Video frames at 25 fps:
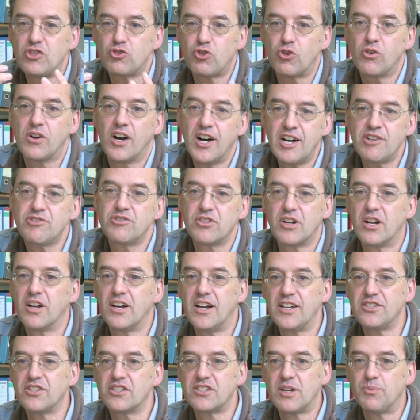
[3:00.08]
these strong hydrogen
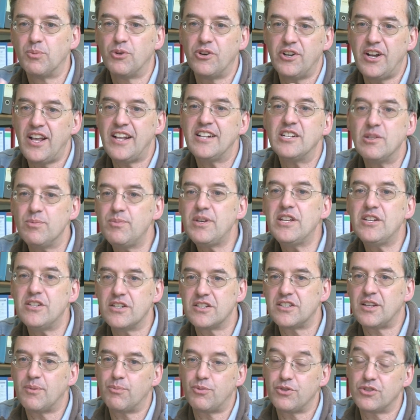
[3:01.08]
lines are somewhere at
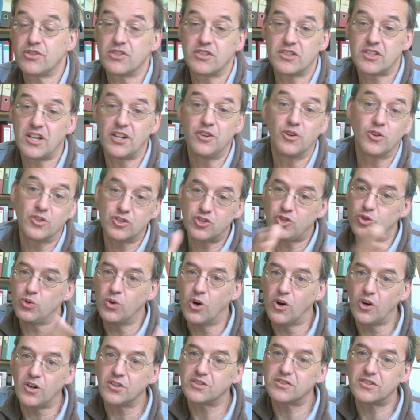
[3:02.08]
intermediate temperatures. They're not too
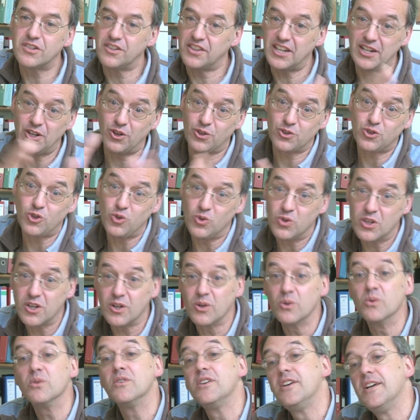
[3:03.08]
hot and they're not too
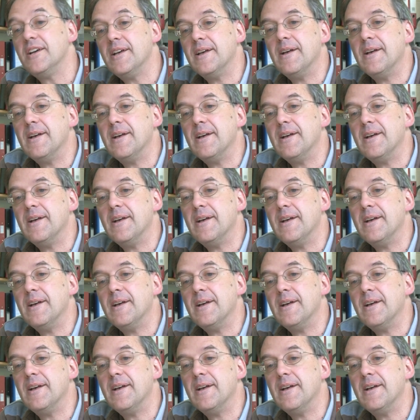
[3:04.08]
cold.